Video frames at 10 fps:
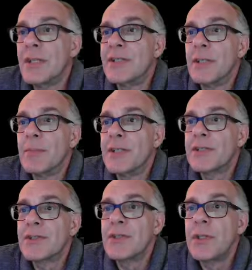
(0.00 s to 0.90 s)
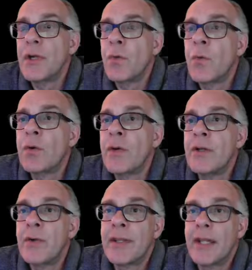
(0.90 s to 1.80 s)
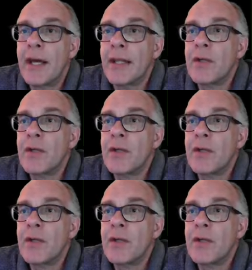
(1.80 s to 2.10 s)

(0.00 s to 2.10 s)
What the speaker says: exhibits? What do we do with that?